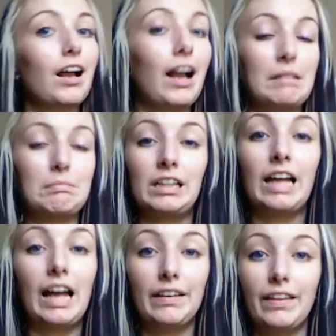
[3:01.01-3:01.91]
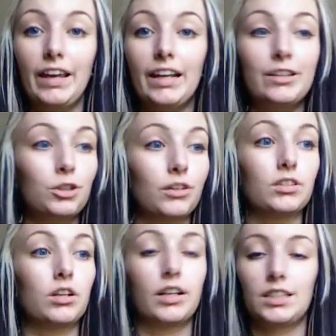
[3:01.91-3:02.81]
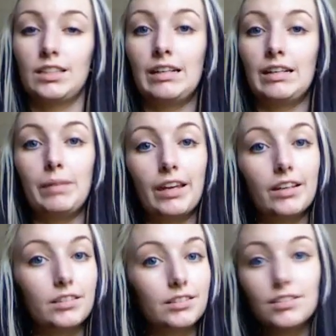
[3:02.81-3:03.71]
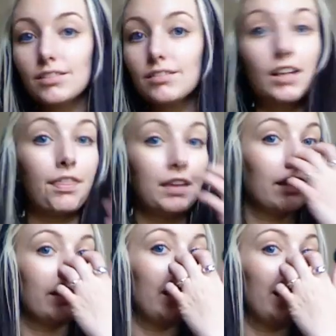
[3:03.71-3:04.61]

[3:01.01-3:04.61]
I'm glad that it took as long as it did, because nothing that